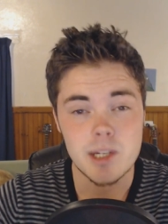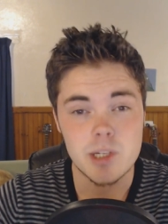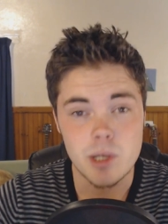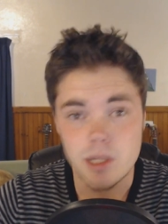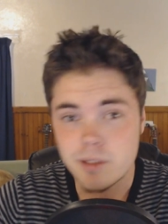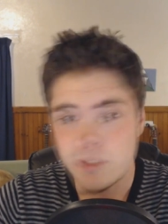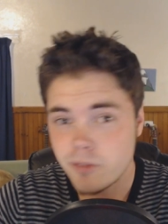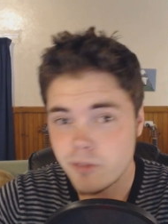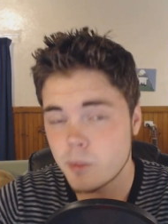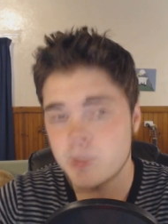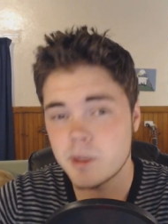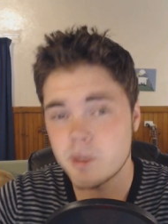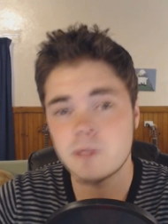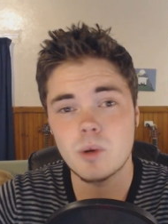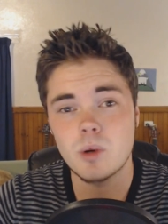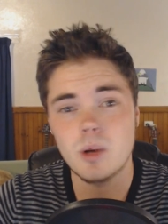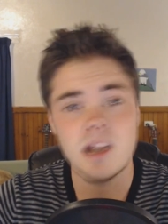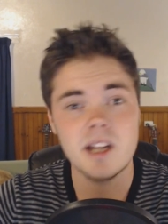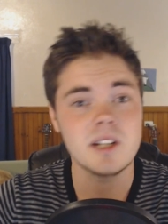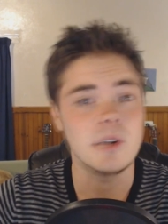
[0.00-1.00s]
uh,
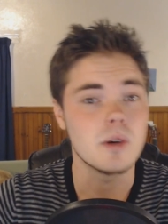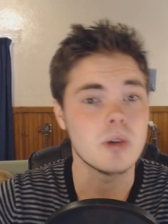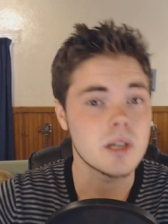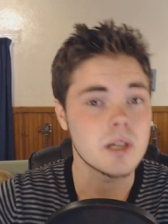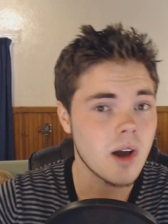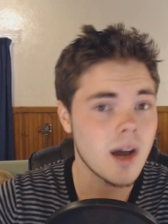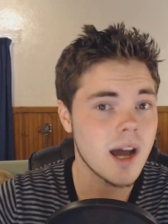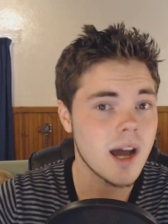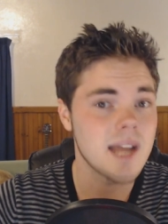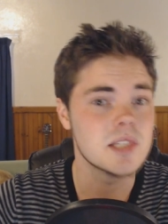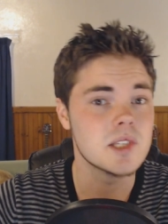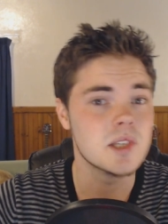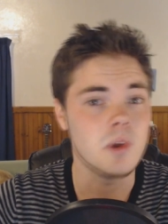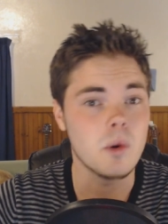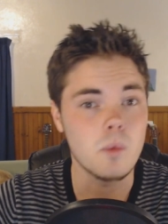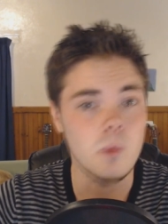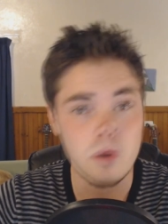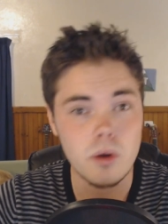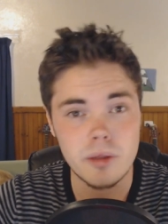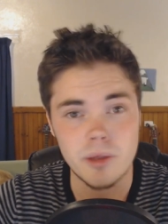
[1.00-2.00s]
transformative work or guides
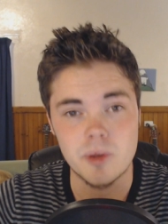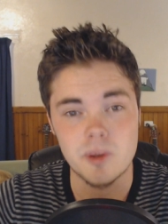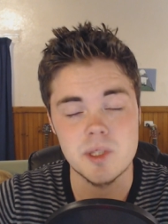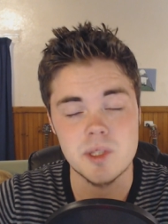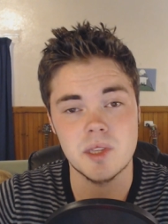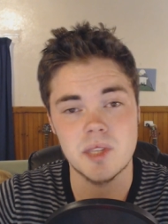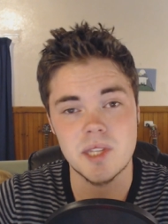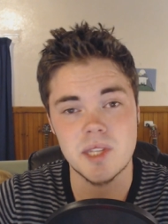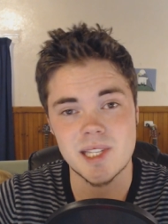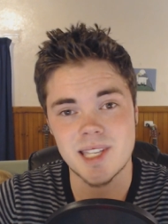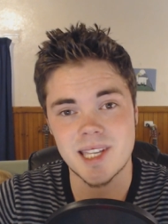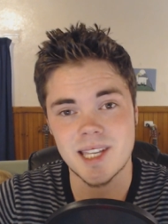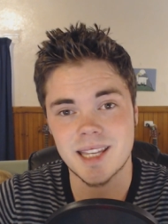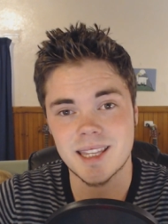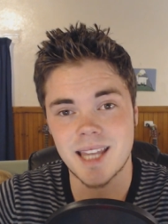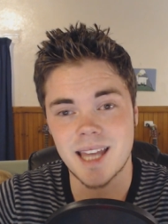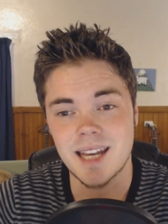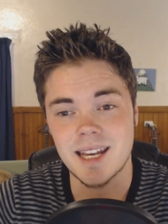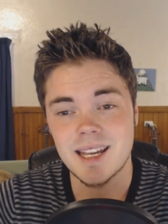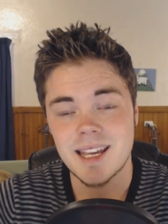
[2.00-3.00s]
or walkthroughs and things
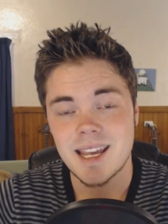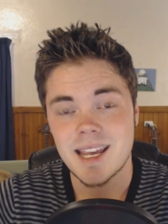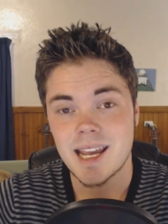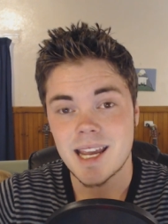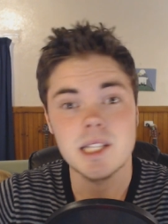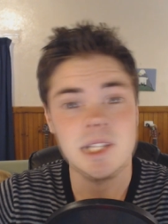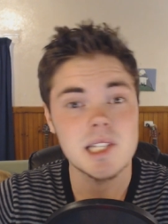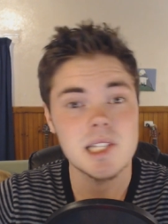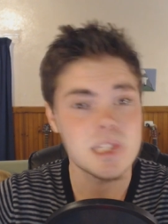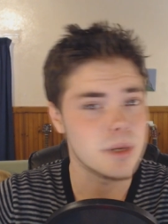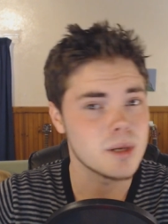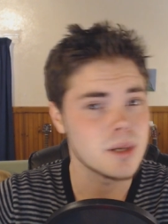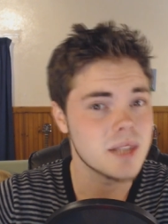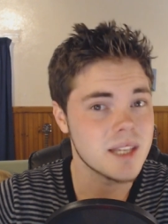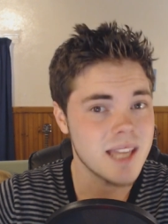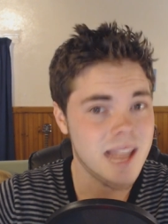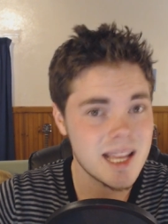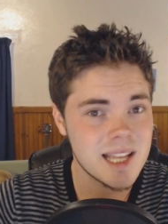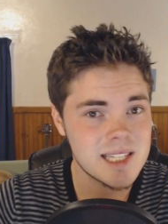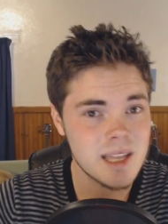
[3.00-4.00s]
like that. And this sort
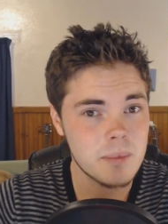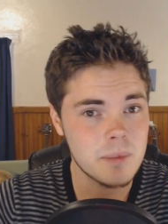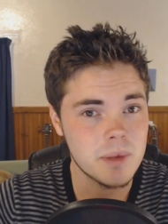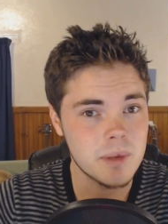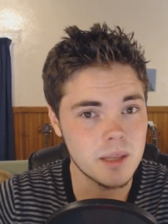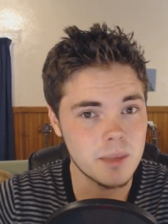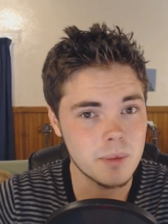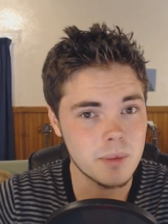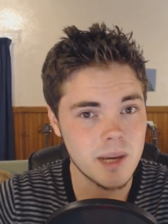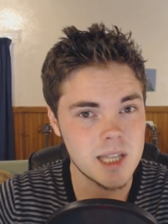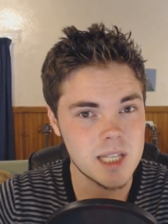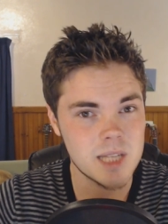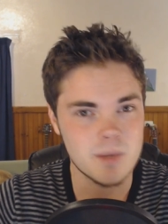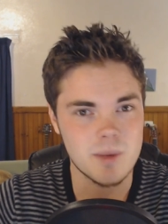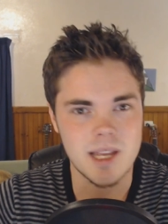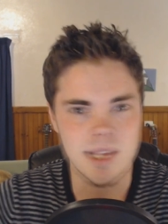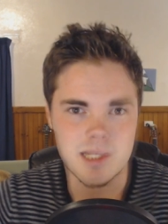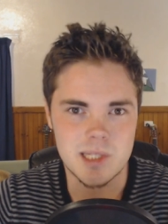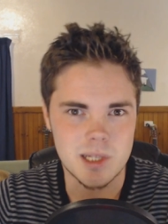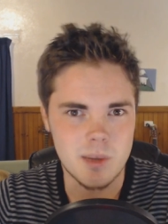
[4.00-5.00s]
of thing has happened in the
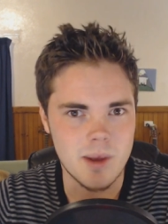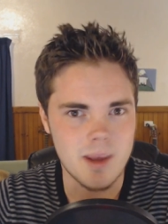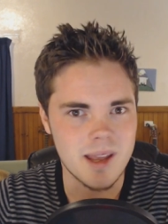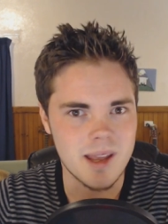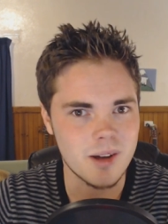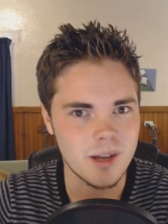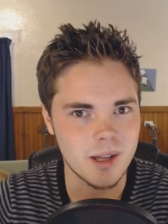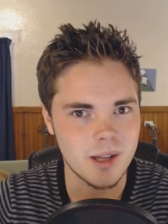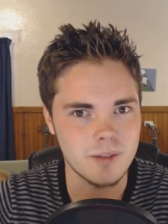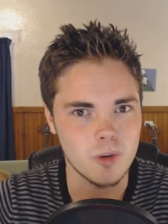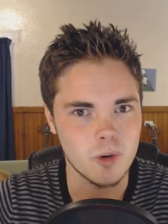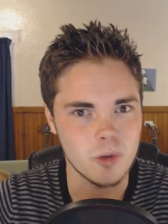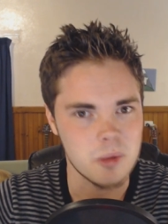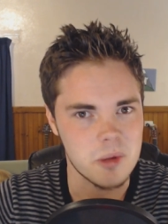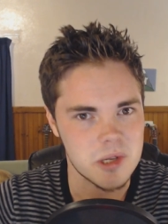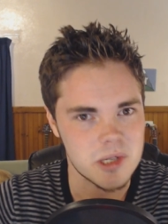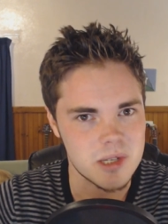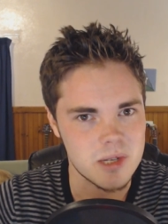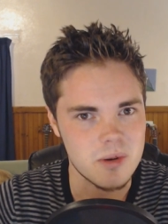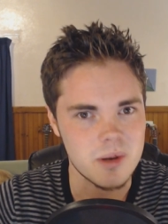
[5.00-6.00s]
past. We had Square kind of
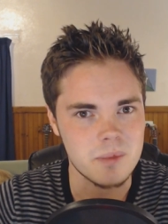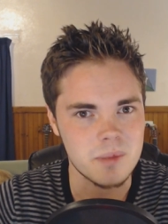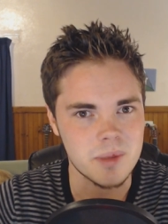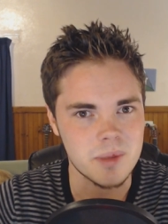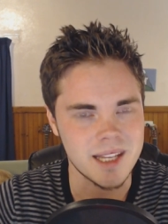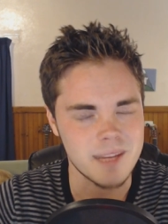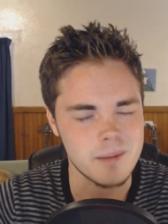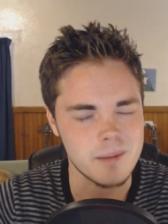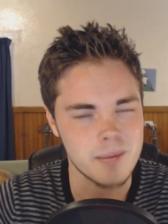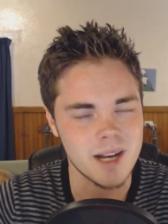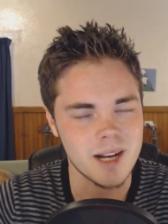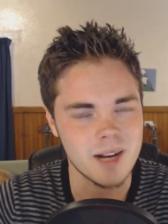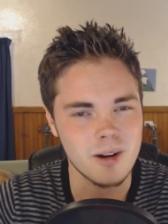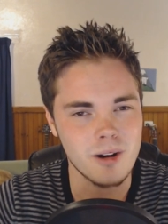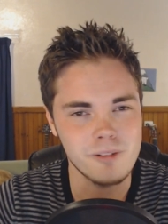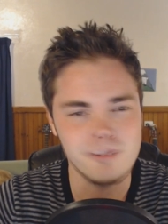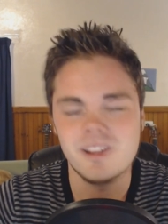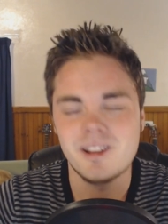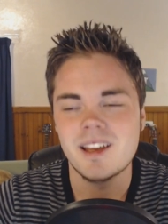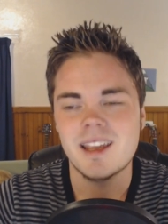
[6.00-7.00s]
almost do it, but then
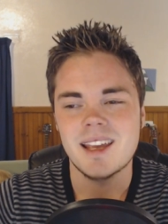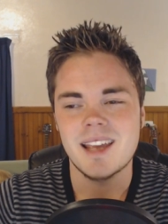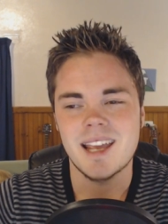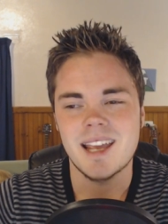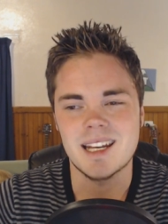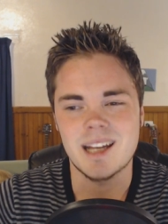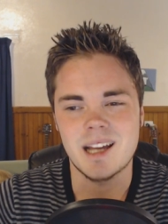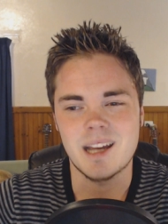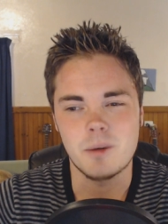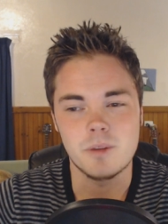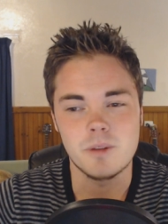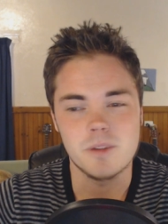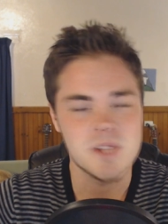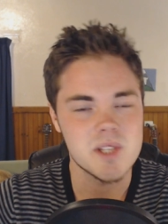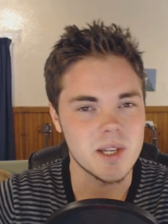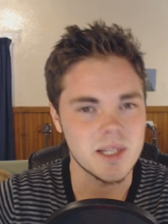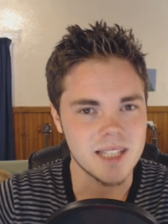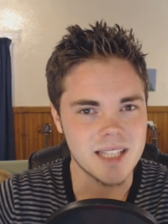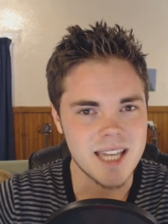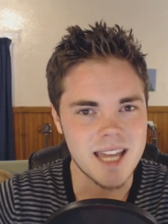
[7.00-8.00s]
back off. And uh,
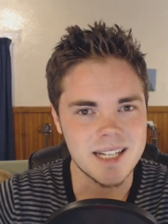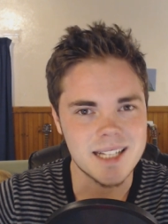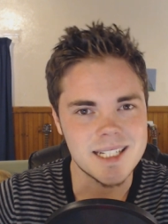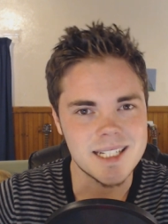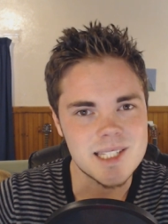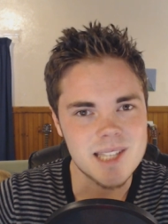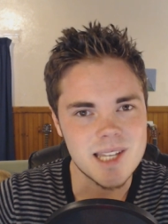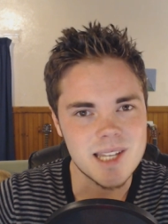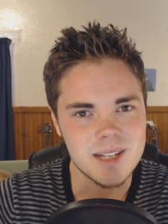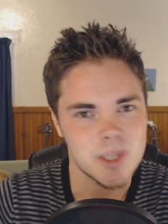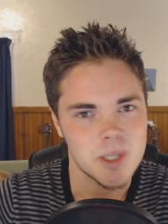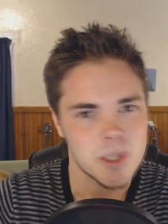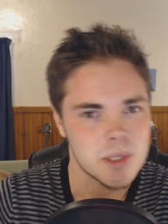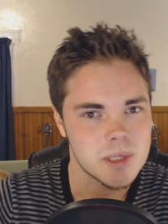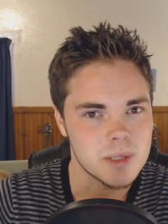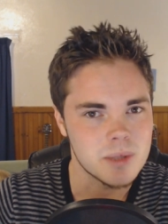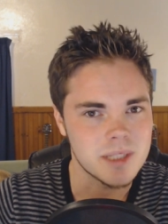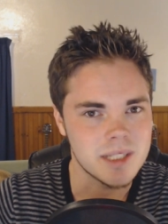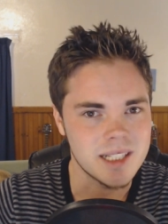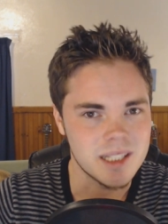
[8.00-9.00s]
we've certainly had
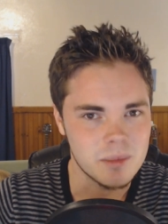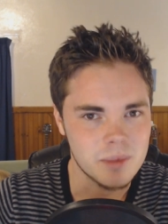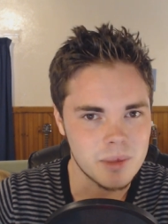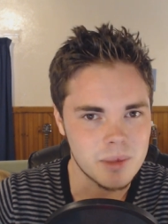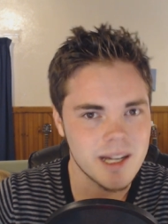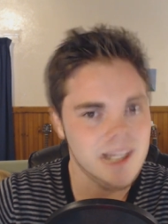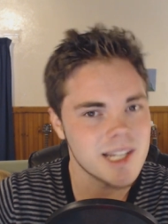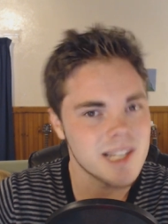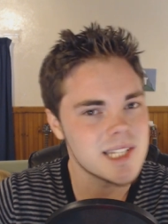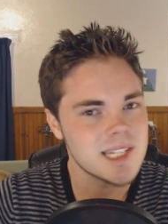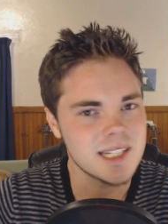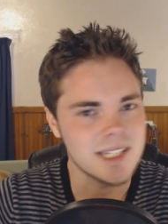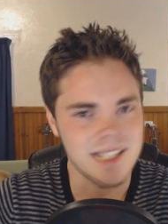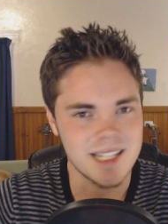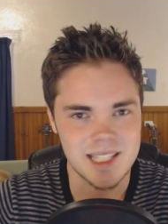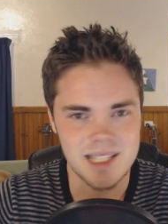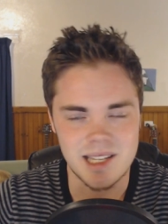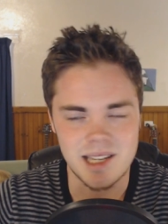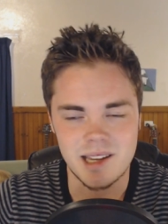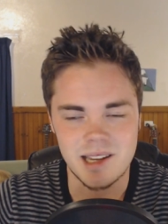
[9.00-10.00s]
Nintendo do it in the past,
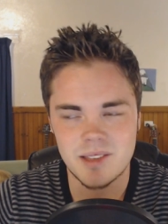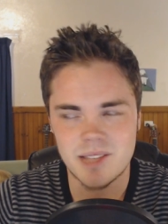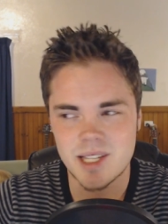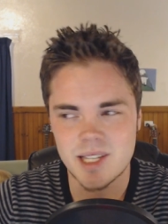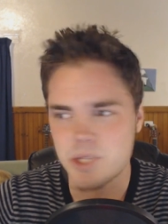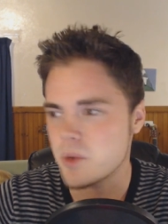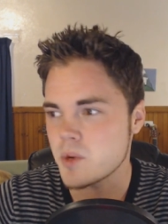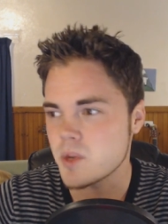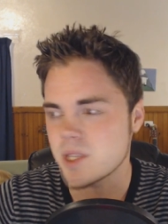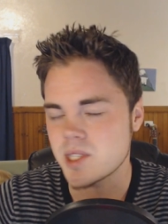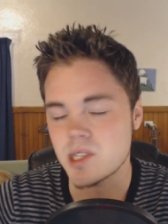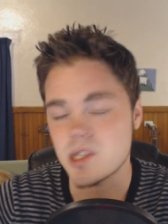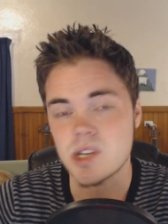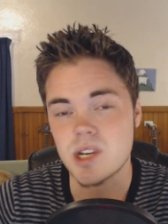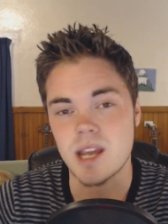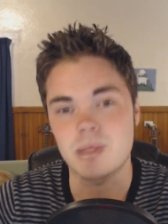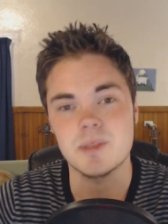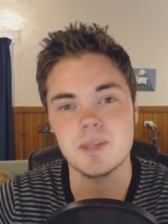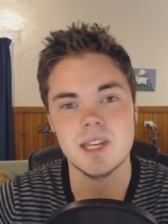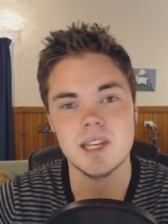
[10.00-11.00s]
and that's uh, that's always a
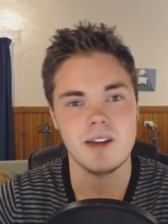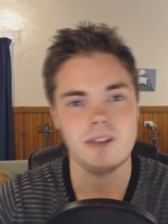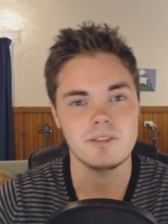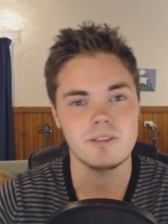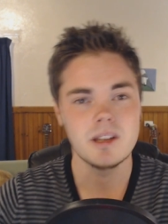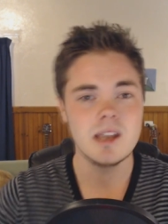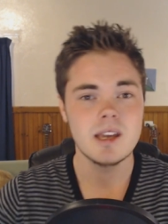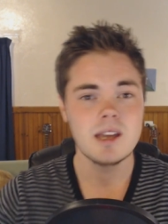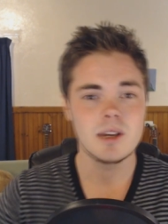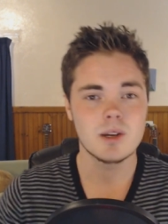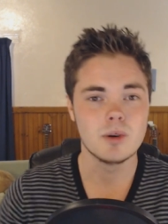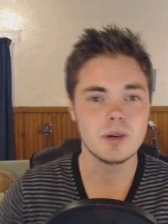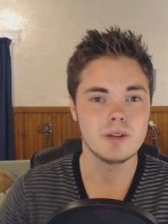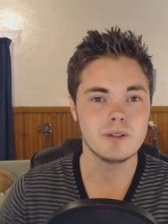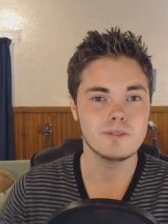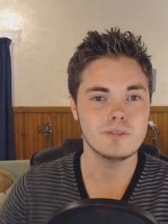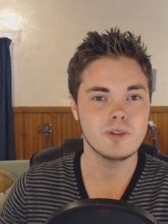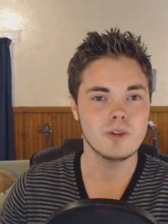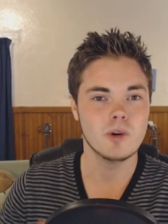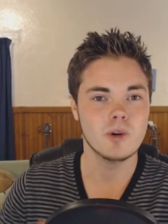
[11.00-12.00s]
shame to have
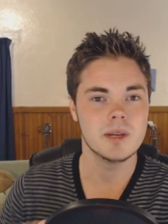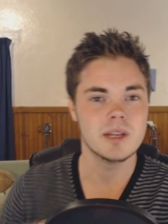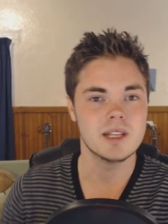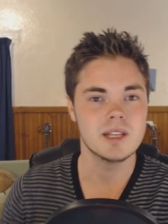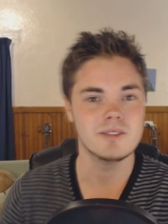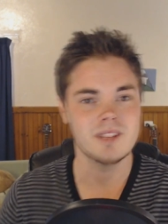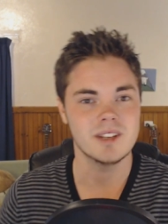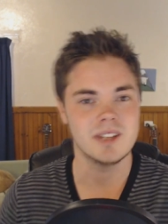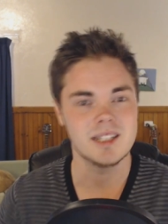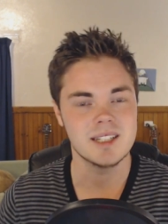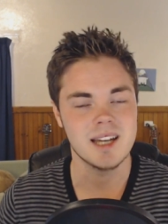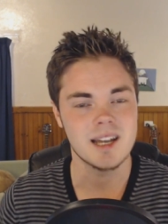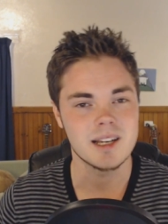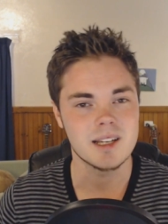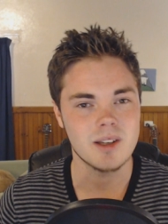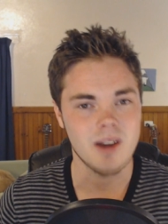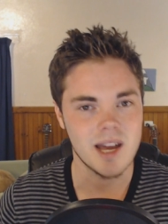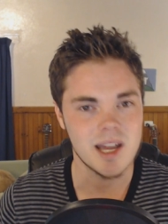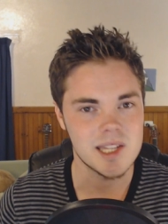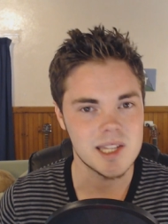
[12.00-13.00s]
good informative and
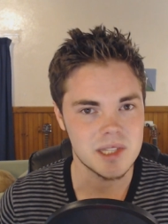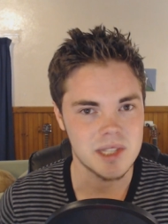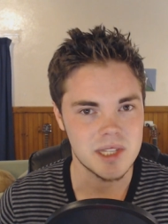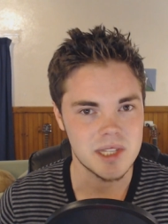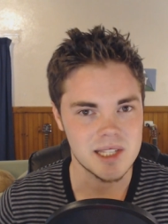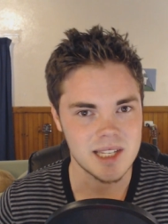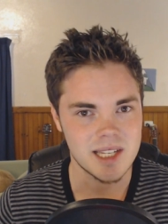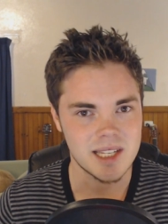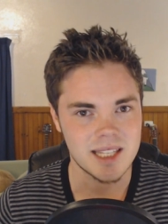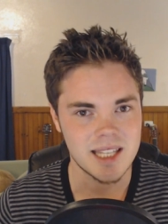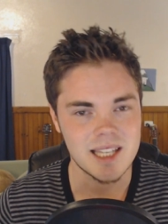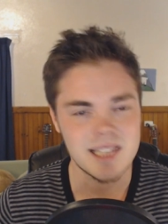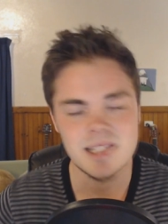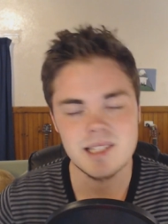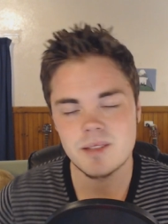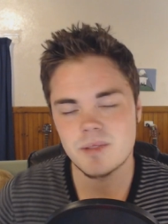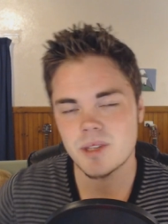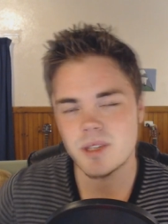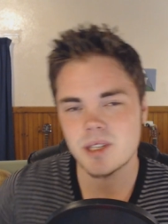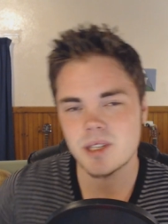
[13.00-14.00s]
uh, guides and things like
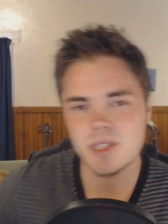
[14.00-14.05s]
that